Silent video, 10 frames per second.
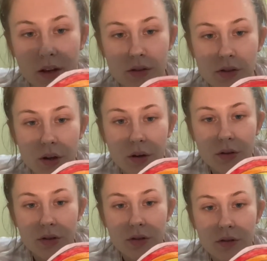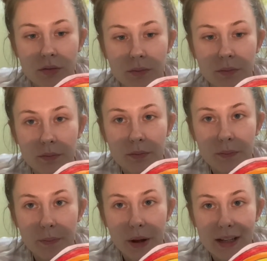So
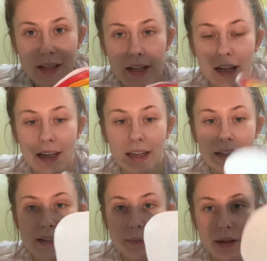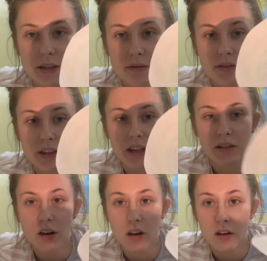basically it is a piece of thin
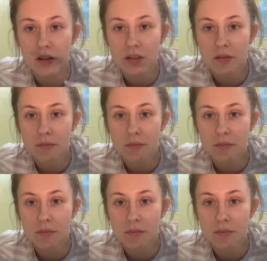card